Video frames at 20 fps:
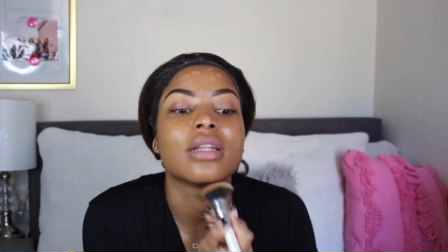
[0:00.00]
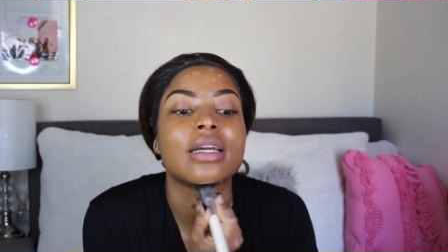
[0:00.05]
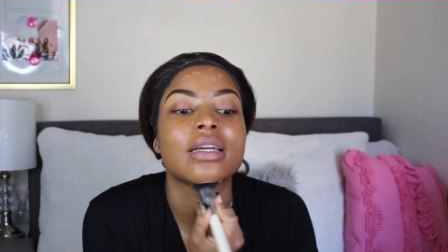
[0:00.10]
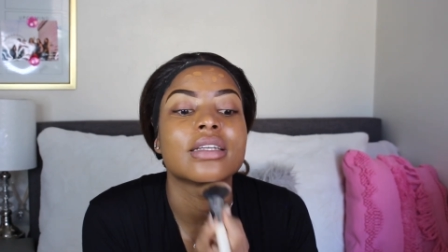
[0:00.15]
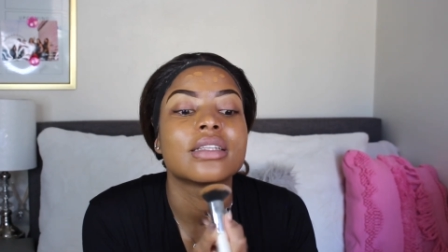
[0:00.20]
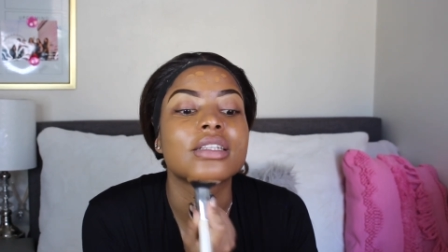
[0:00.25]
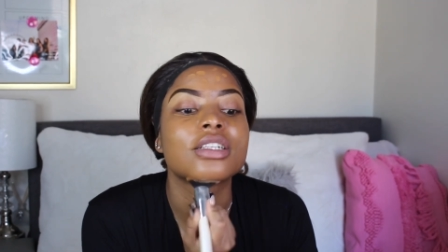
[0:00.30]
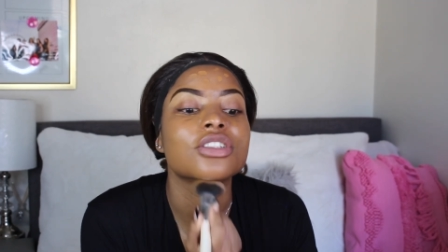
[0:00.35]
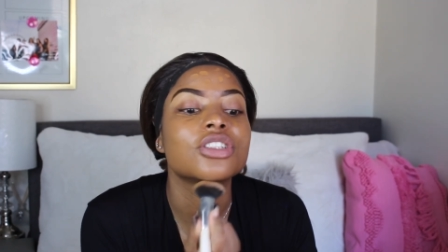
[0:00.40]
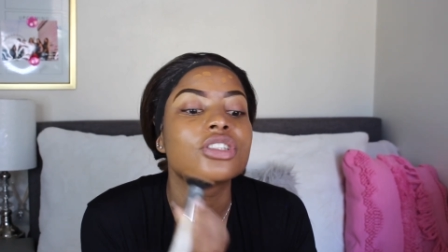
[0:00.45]

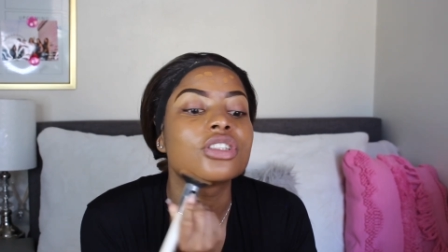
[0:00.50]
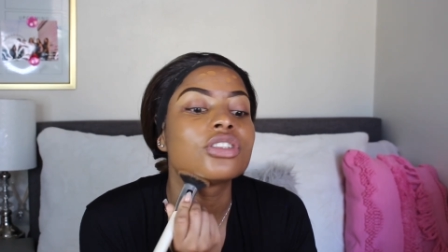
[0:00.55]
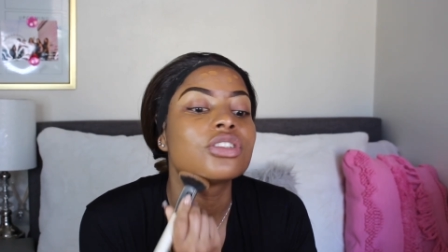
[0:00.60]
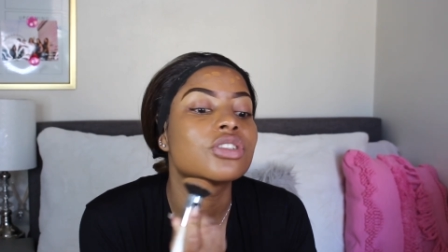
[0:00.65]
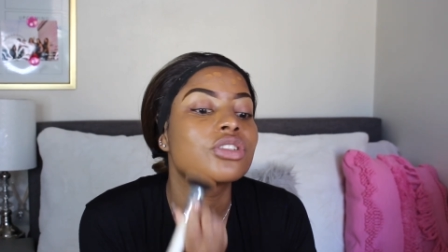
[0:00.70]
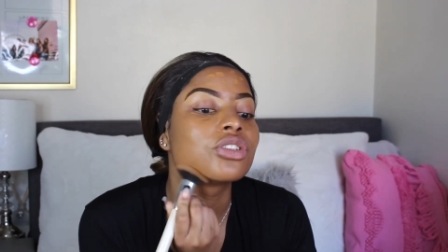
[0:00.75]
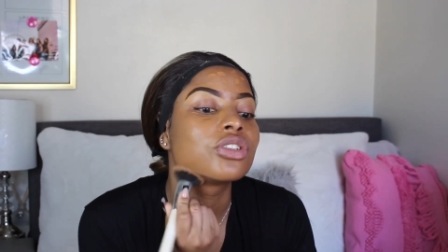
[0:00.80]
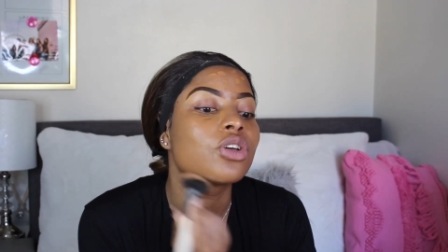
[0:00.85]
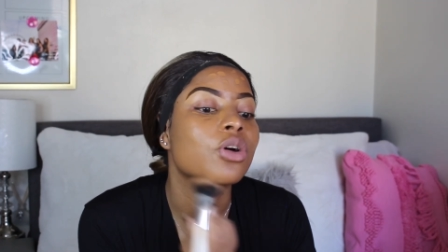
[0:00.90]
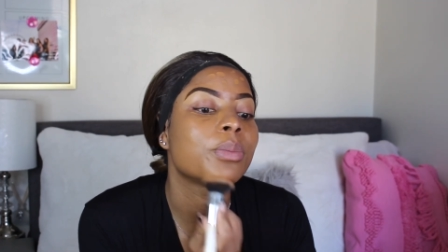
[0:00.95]
Like there's
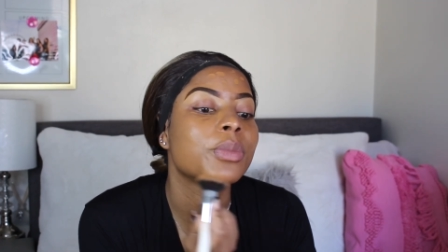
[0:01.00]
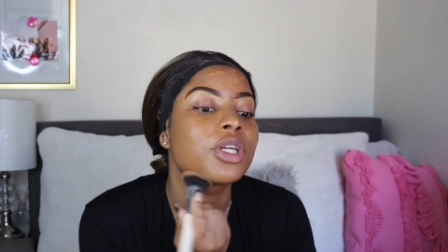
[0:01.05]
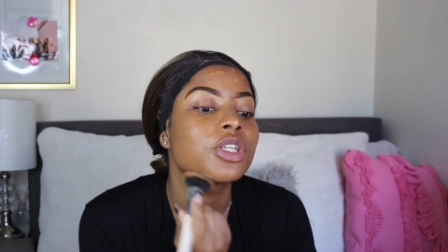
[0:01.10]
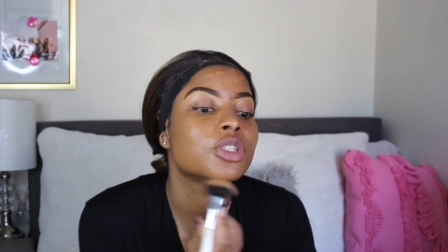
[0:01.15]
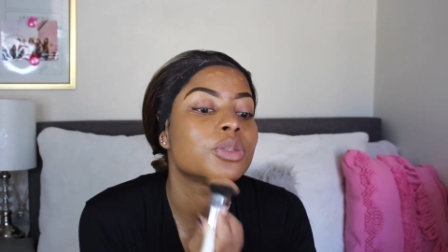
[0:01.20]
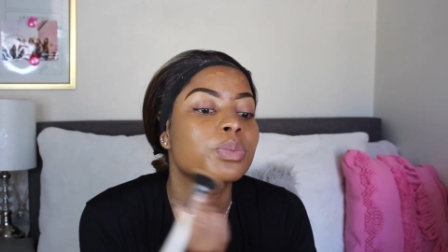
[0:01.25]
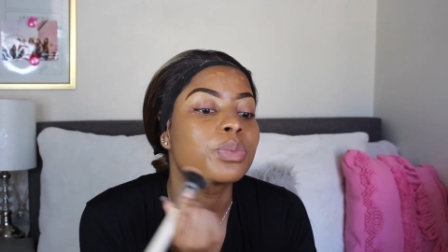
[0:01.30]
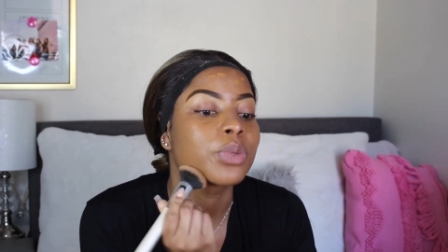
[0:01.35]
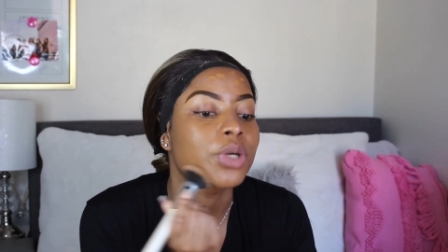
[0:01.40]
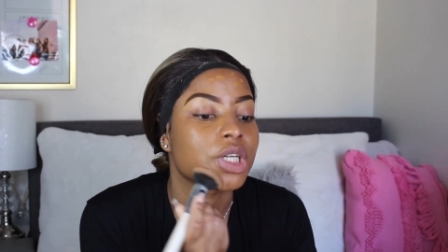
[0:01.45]
just so
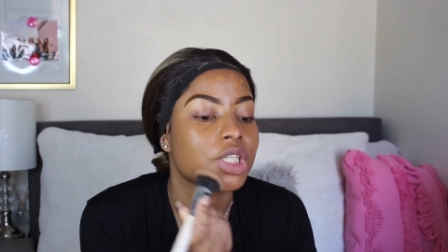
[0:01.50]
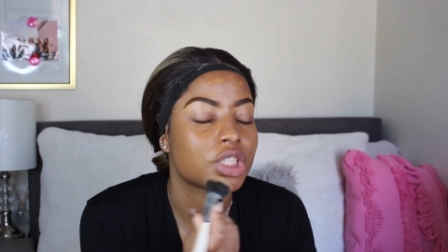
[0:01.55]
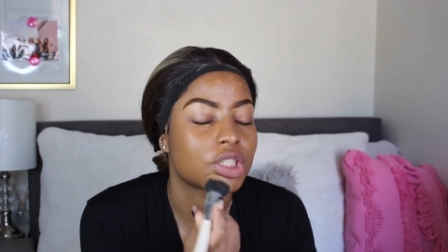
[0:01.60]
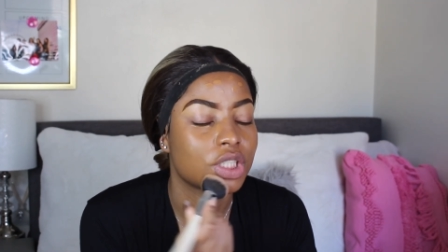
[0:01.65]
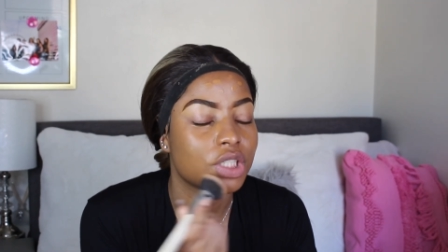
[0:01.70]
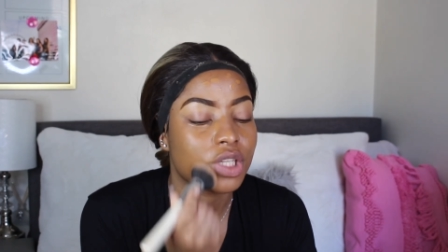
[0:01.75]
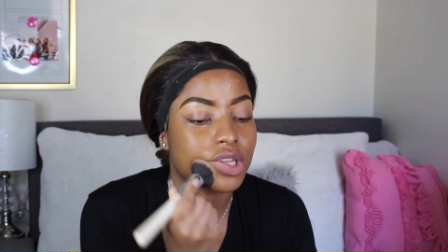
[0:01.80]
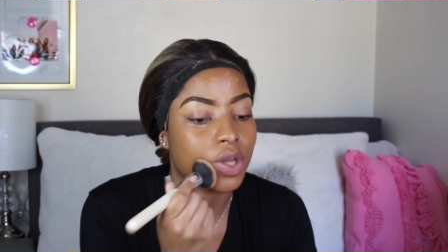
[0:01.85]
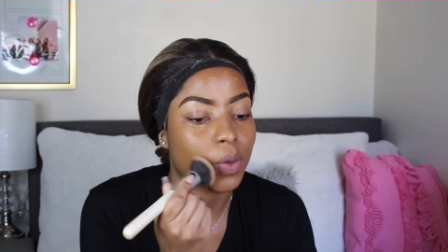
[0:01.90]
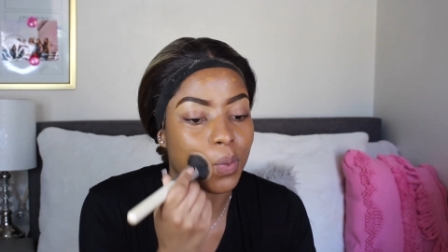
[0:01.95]
much
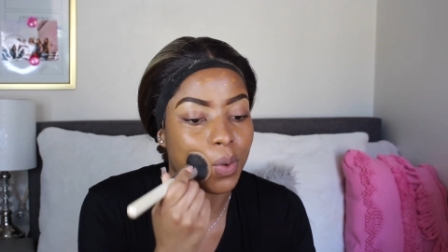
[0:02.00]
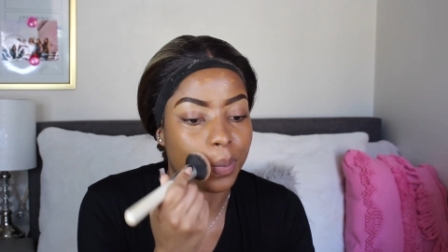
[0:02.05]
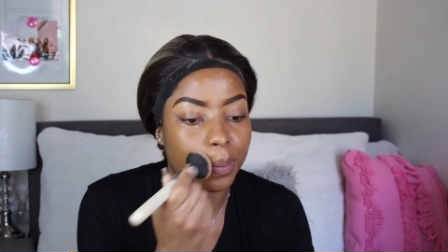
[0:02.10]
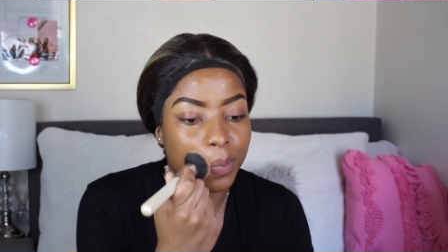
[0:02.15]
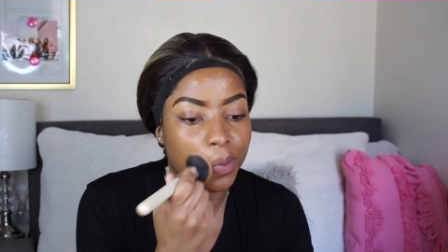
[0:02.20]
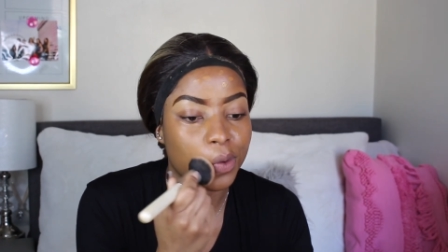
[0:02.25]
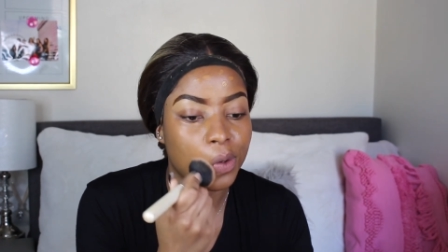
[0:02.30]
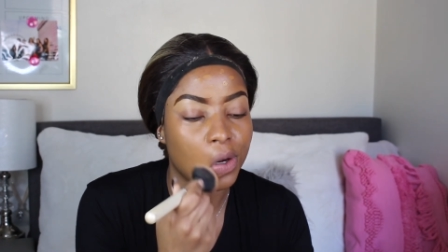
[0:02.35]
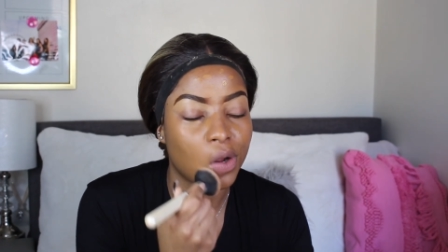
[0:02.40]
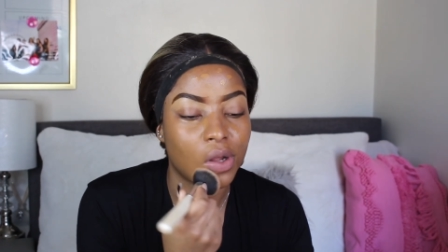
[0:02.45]
pressure that we're
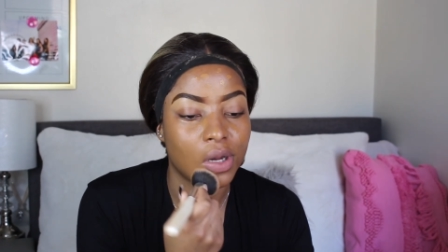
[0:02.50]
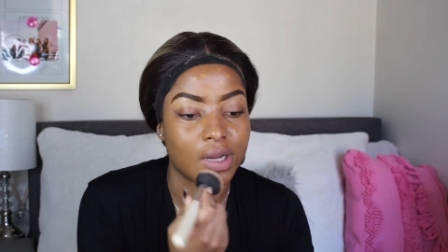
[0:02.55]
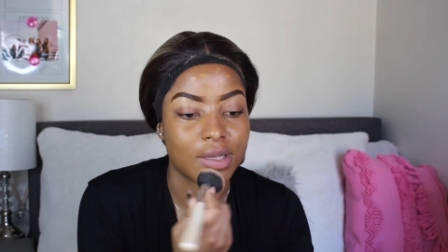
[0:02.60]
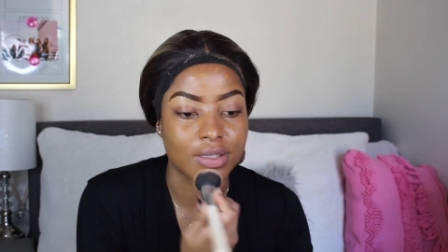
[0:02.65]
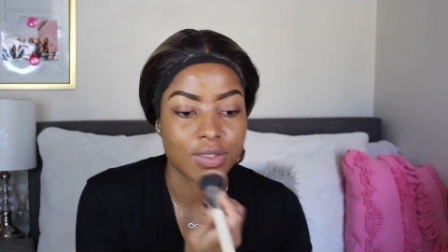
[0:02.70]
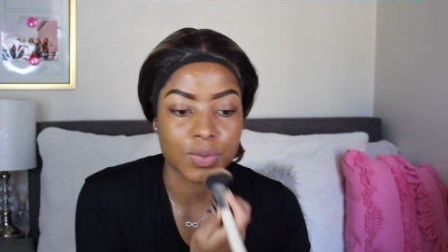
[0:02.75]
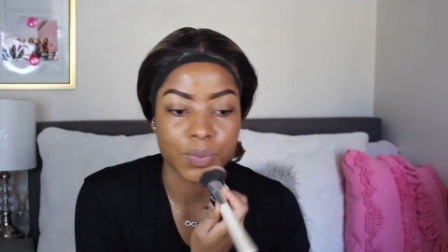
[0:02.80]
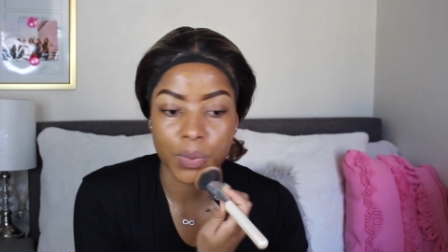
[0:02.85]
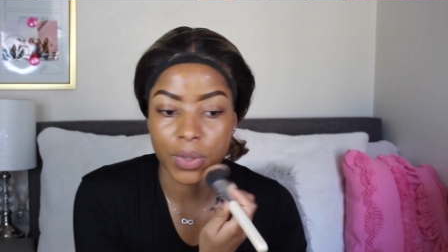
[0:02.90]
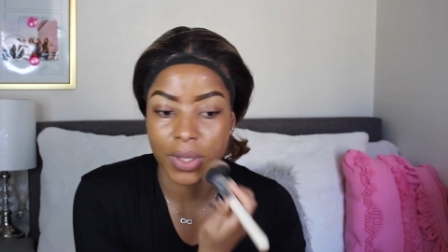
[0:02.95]
put on as